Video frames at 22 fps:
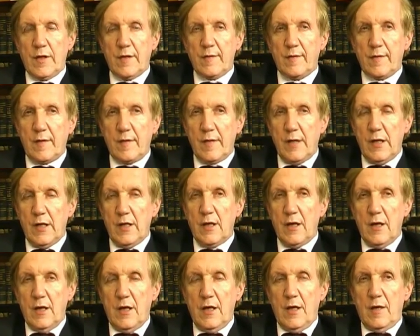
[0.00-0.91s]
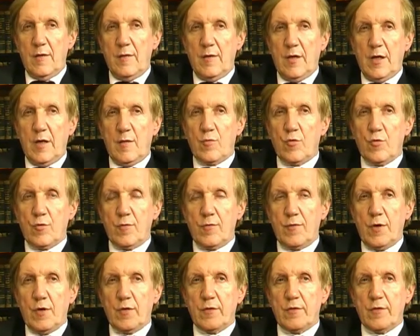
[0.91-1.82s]
as I think you can prove
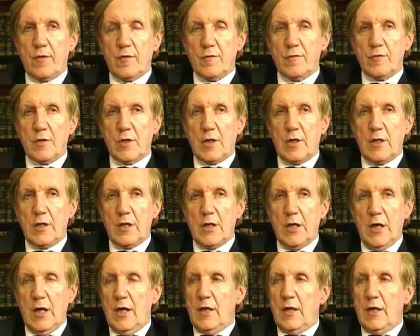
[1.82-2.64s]
philosophically,